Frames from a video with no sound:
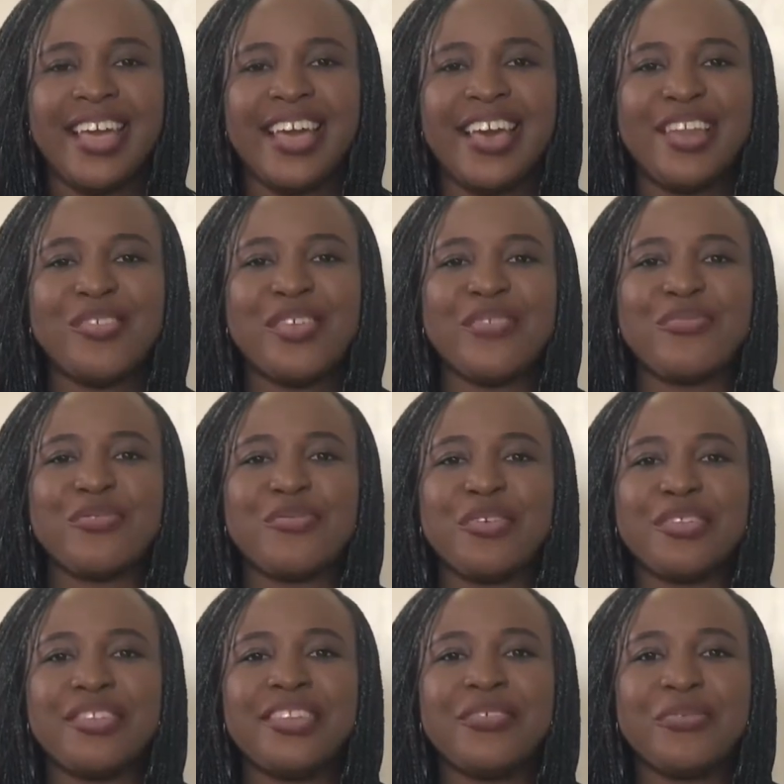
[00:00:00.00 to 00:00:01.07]
Hello
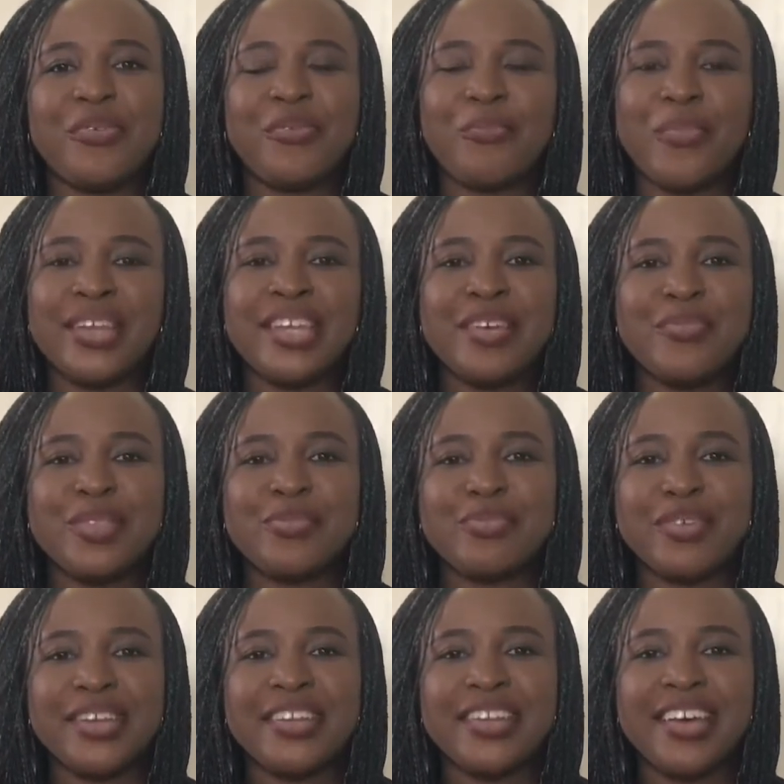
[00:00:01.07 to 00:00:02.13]
everyone, my name is
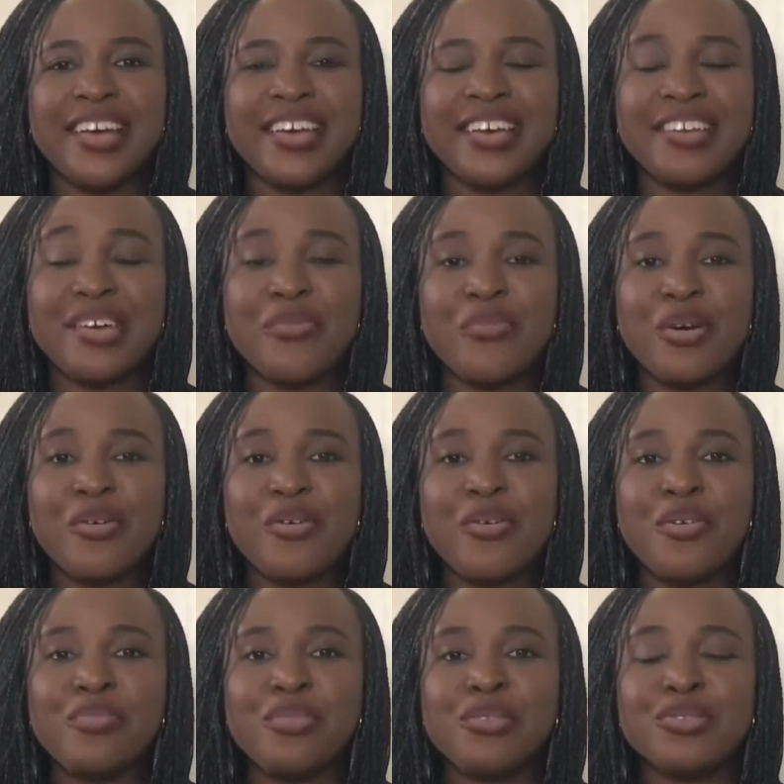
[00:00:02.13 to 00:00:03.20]
Brenda and I
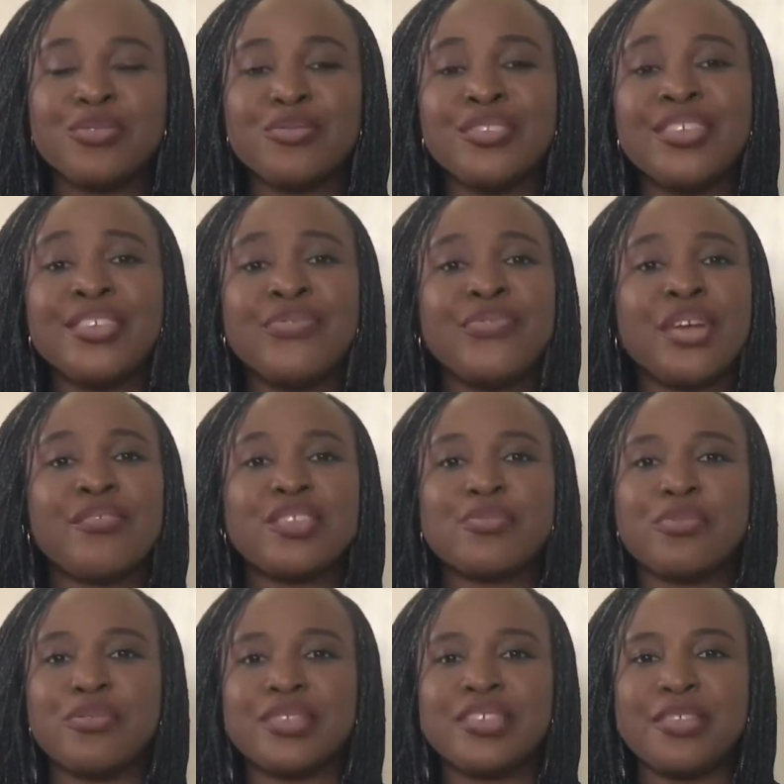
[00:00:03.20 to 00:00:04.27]
welcome you to this very
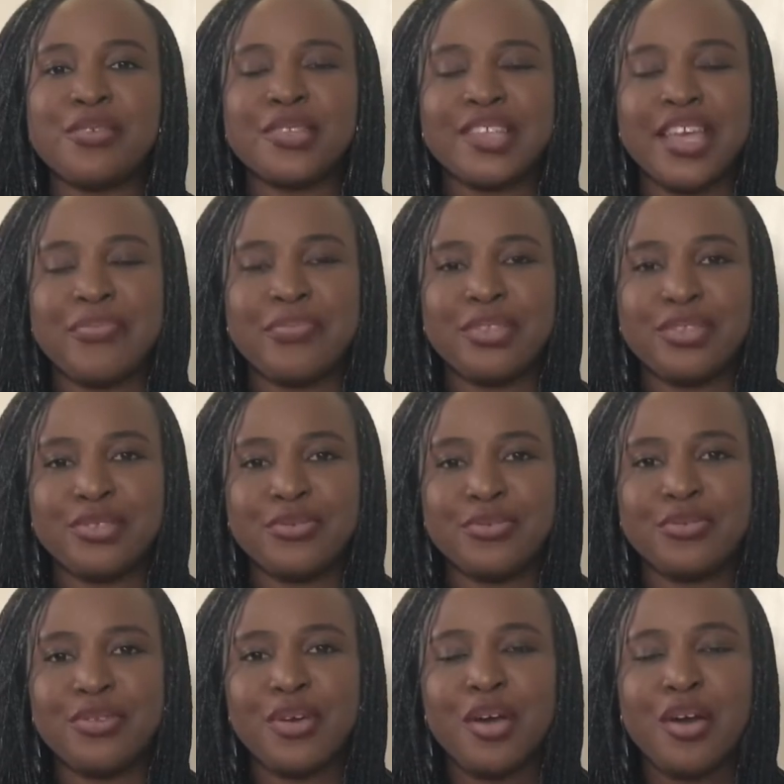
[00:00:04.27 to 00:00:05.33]
spontaneous
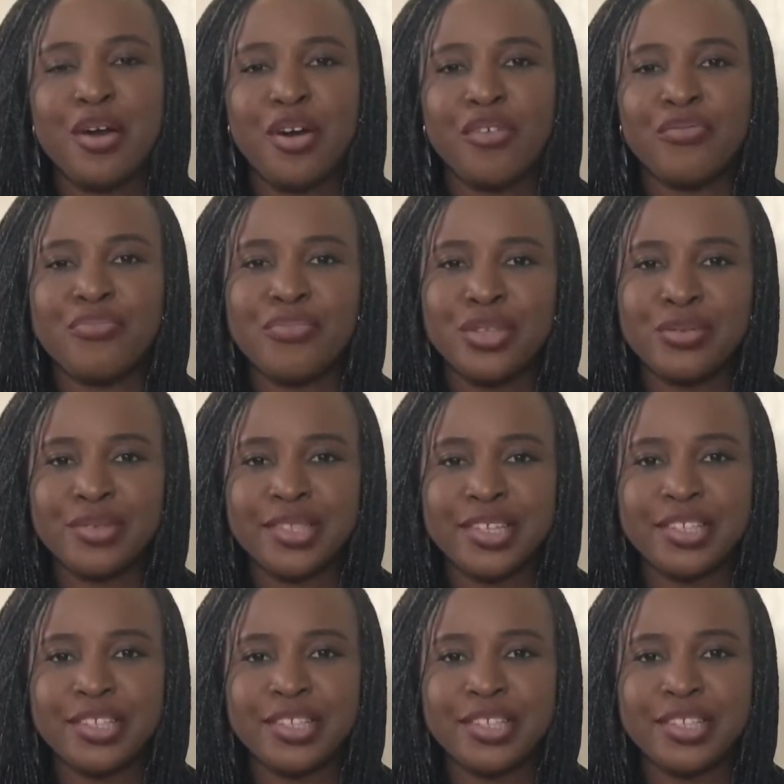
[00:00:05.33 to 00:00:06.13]
episode of Music